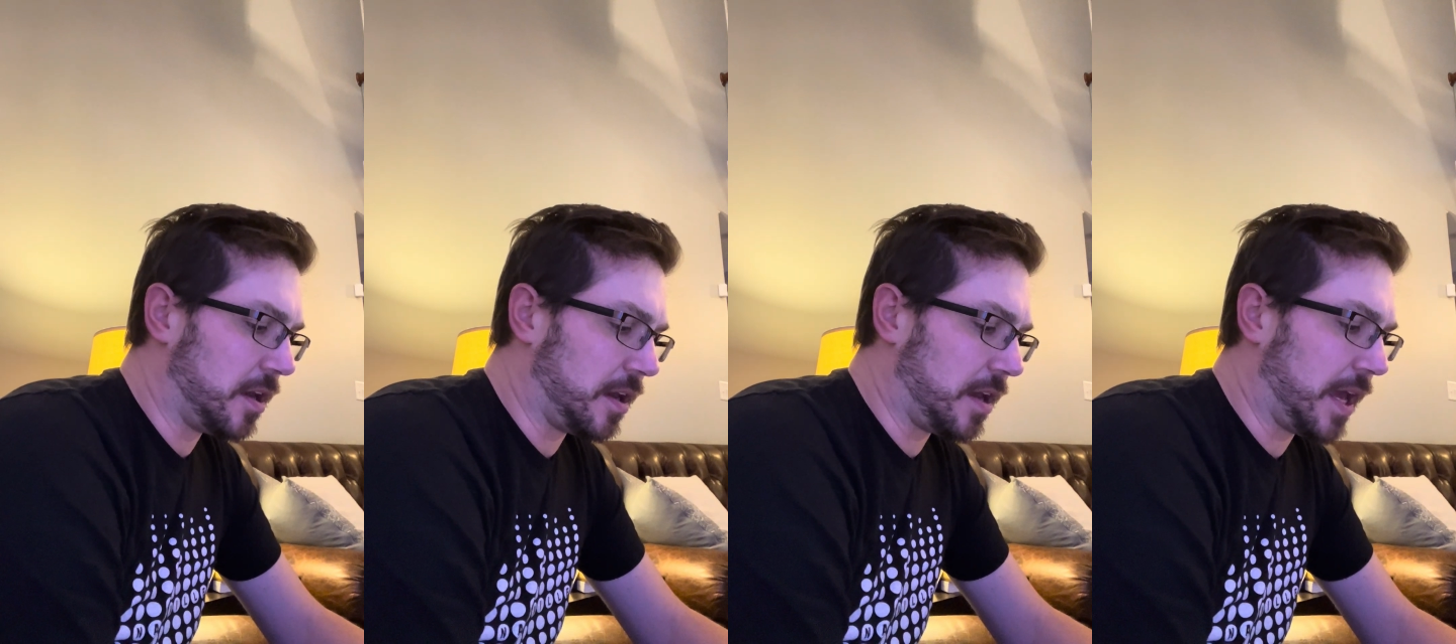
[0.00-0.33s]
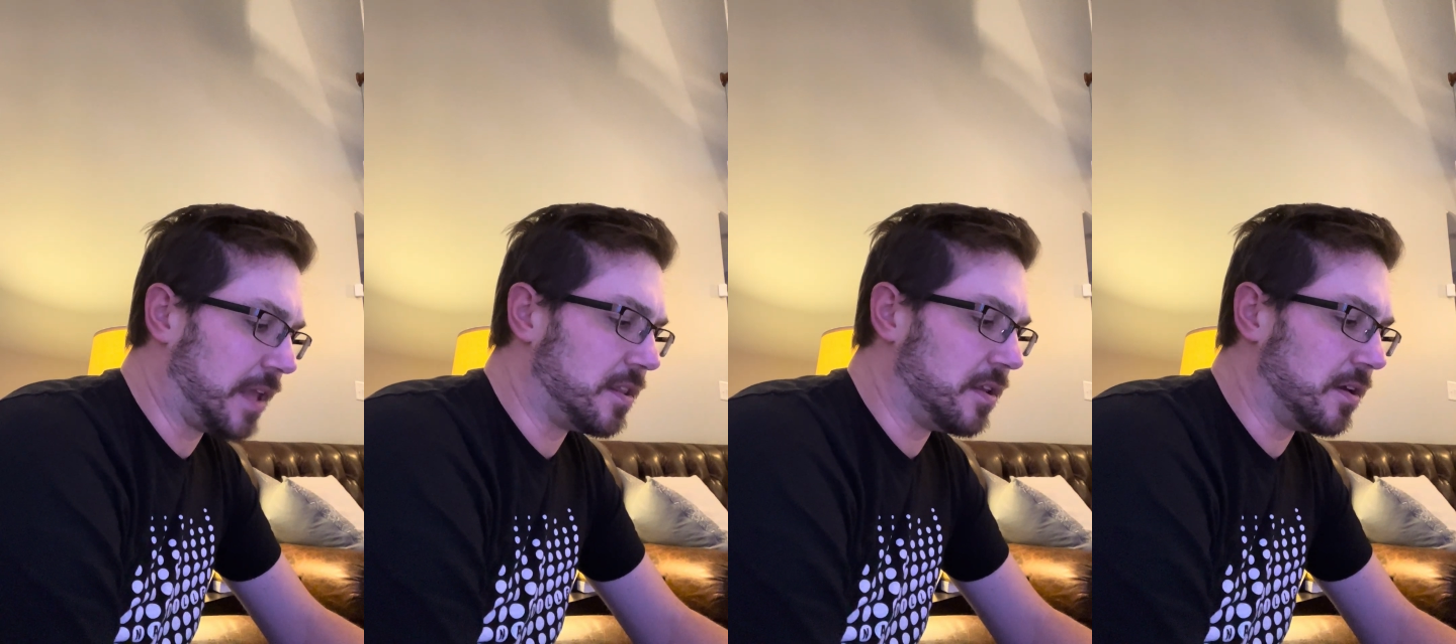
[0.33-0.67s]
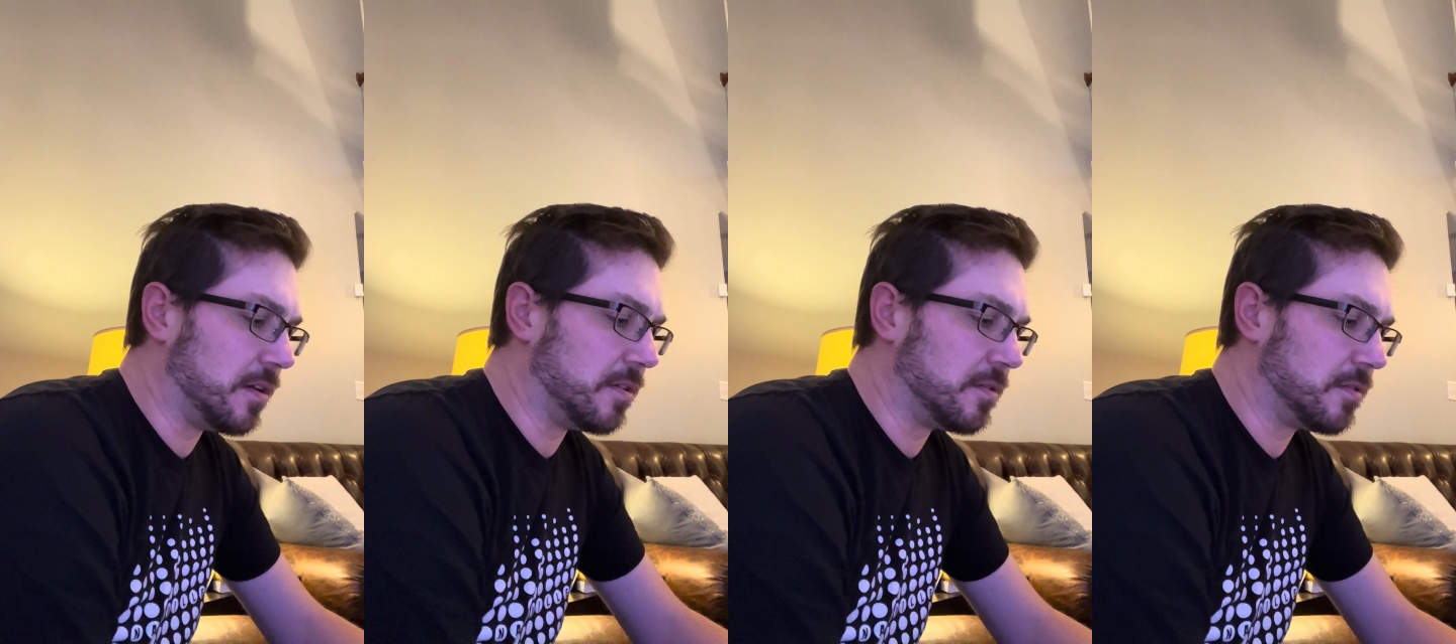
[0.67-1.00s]
had
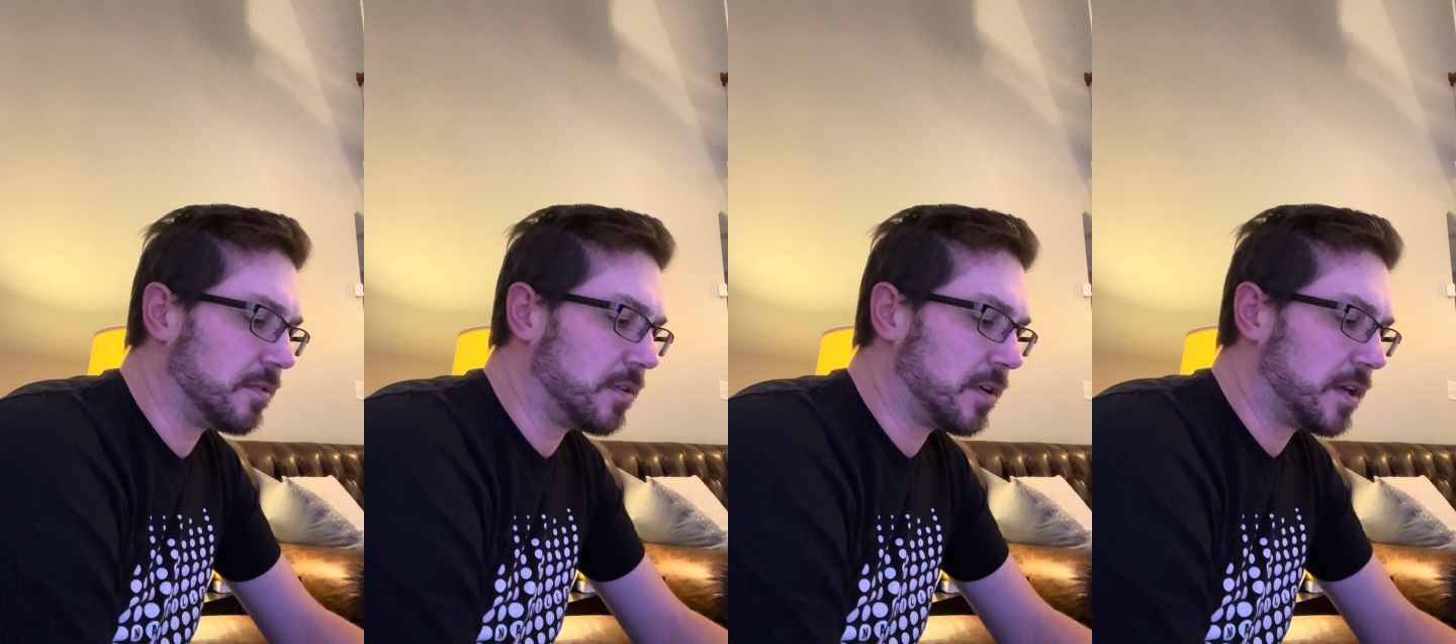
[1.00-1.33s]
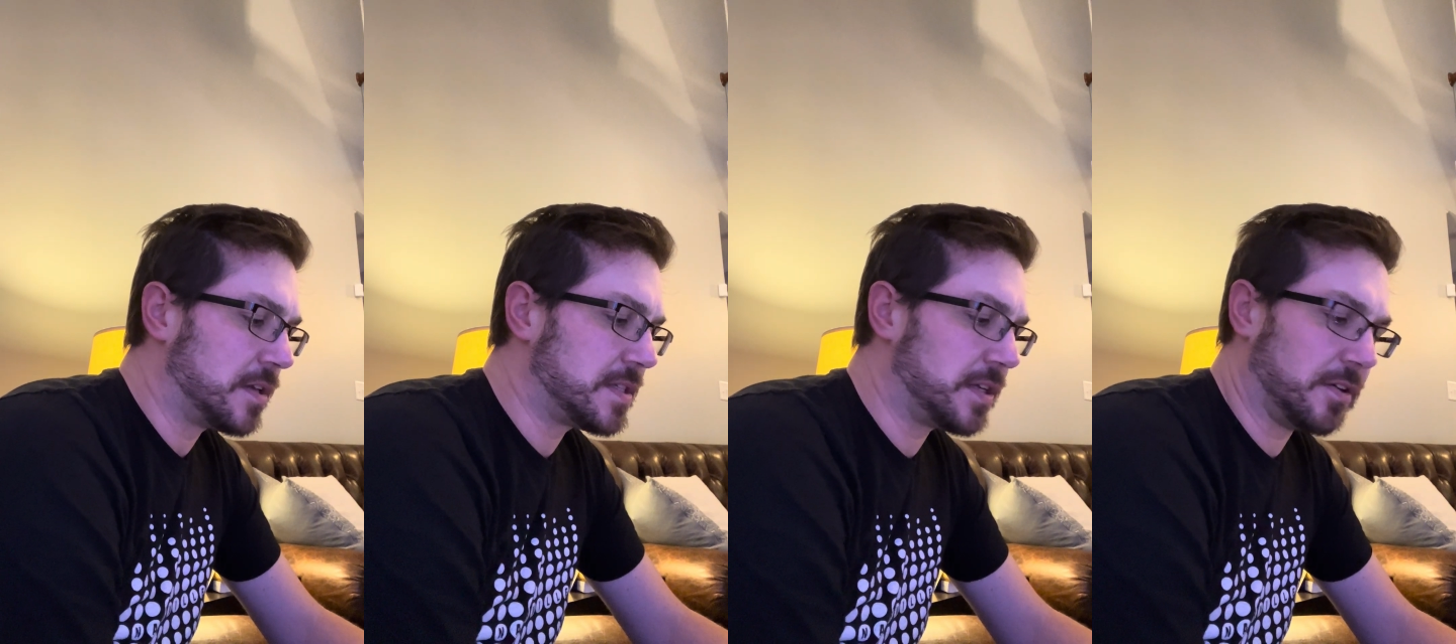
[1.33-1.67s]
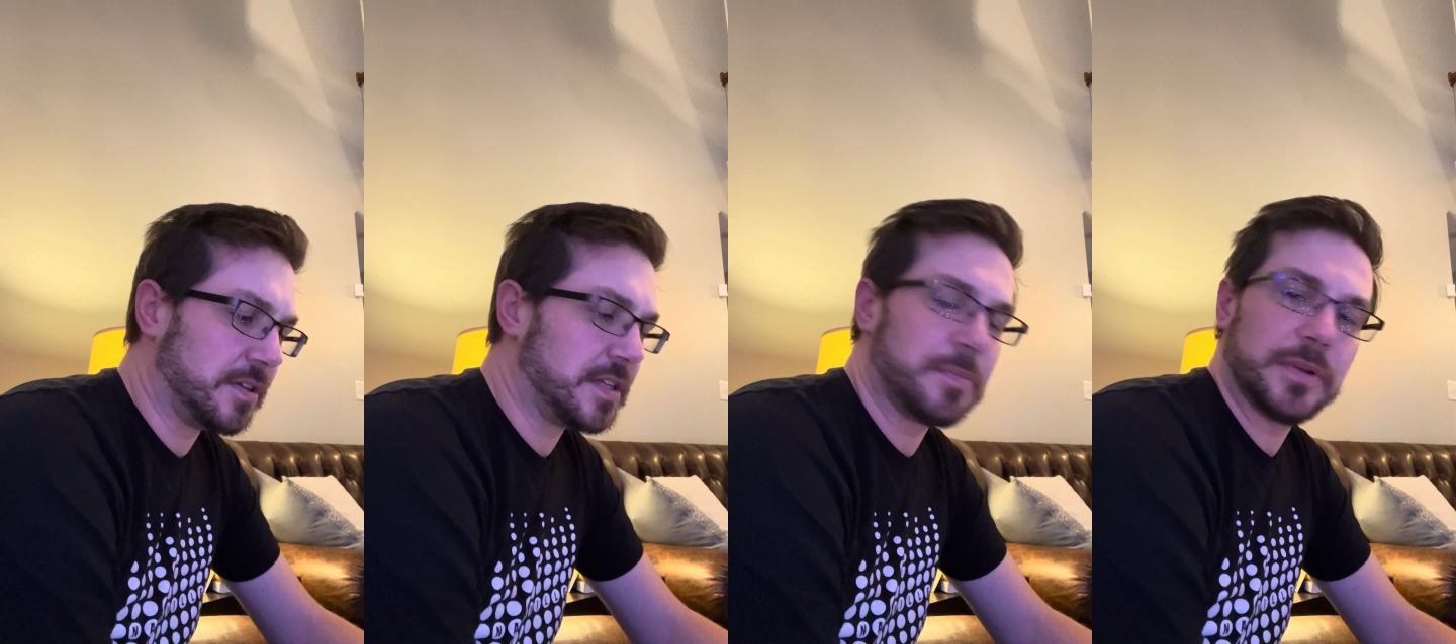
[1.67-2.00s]
the
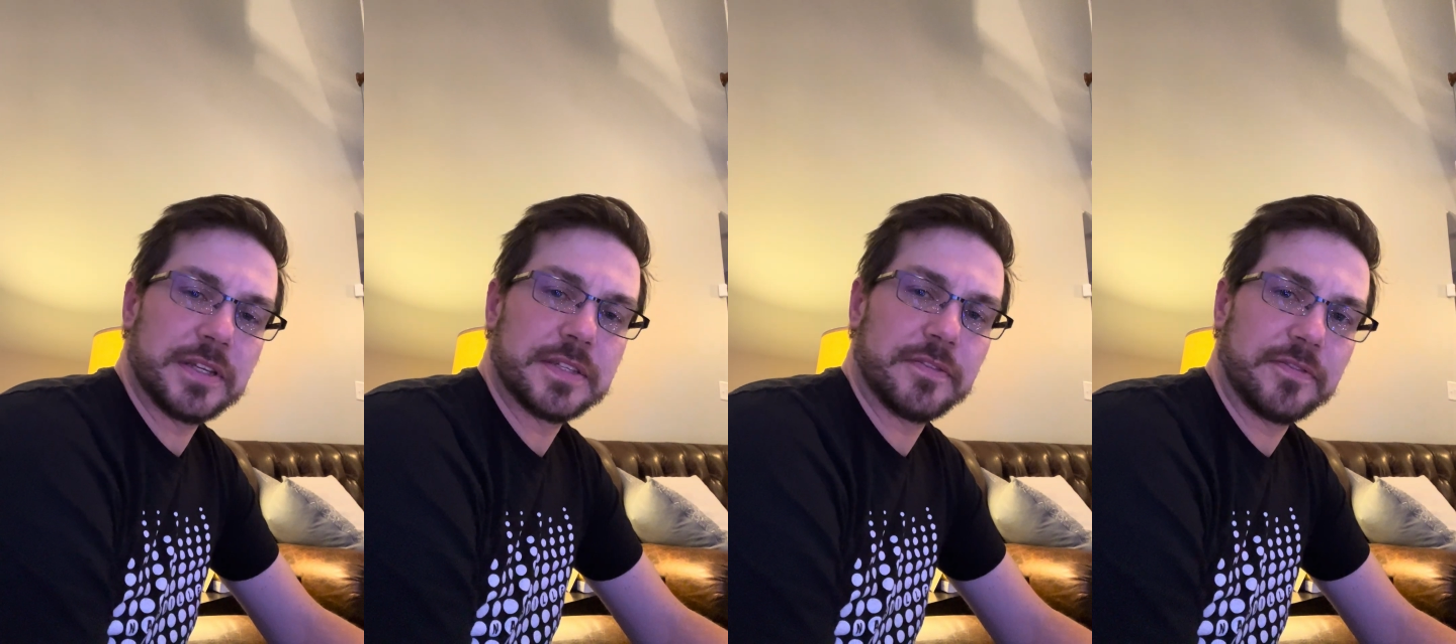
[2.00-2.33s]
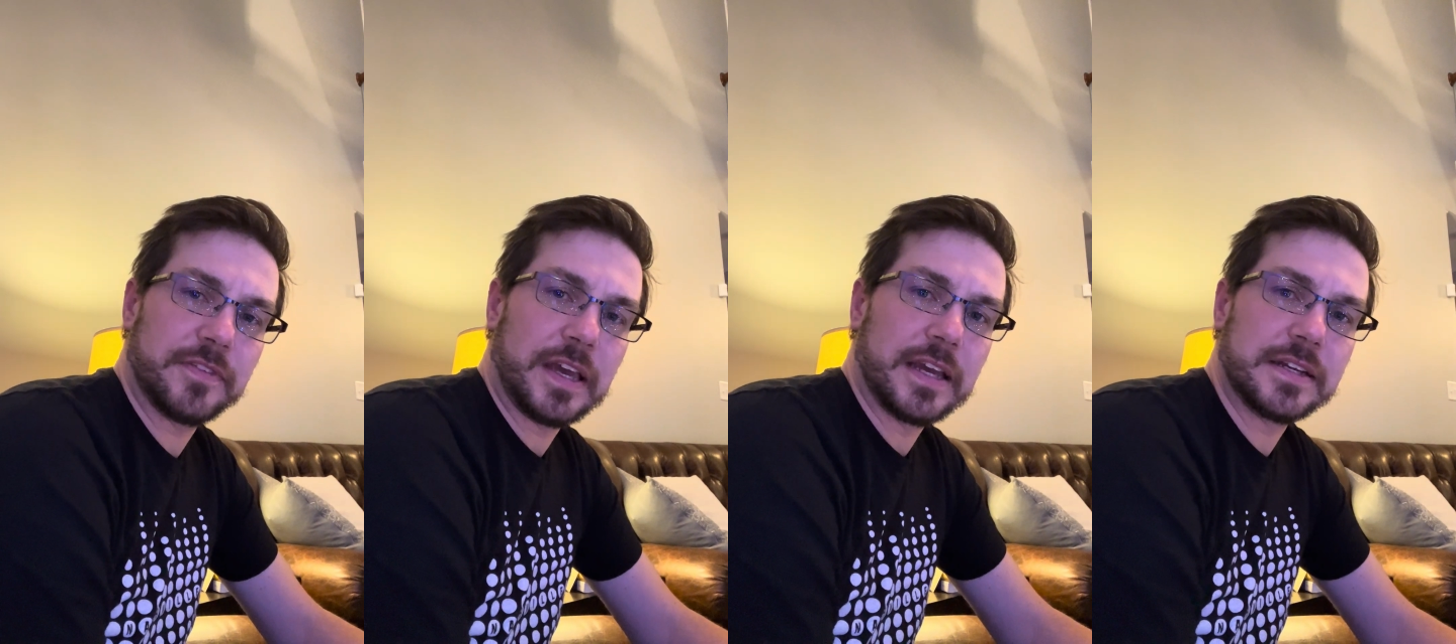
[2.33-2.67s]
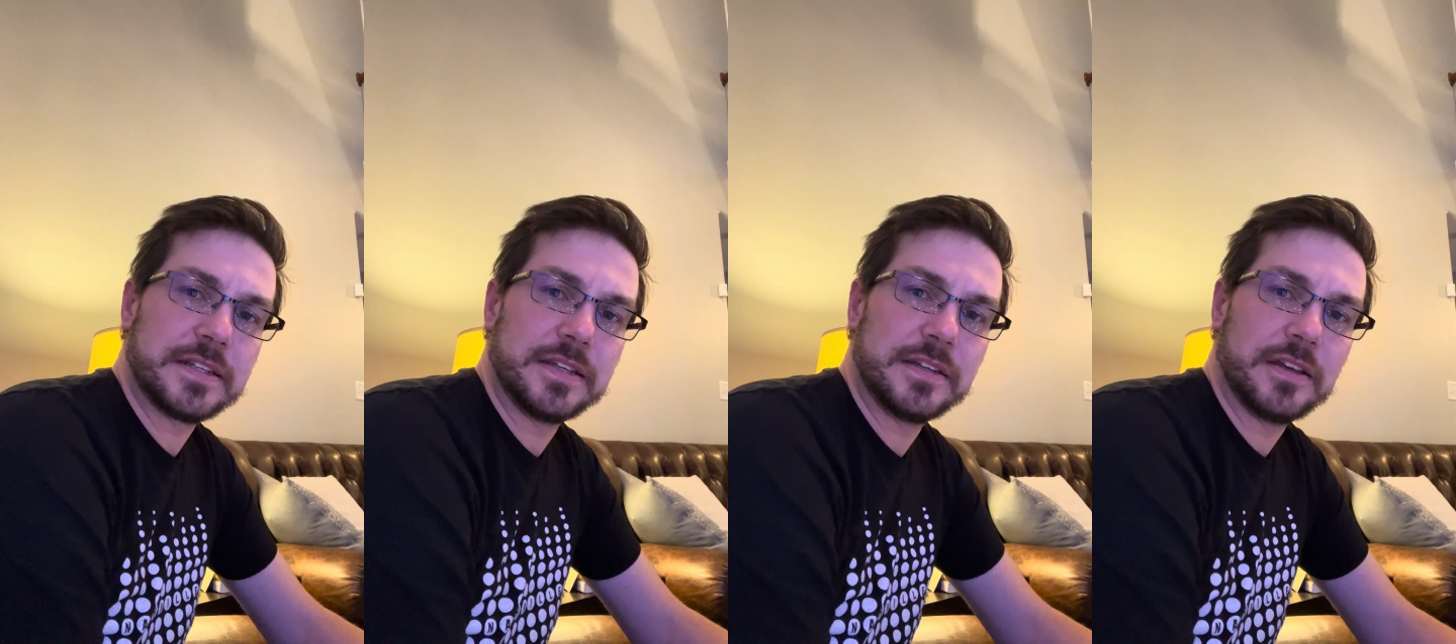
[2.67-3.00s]
serendipitous effect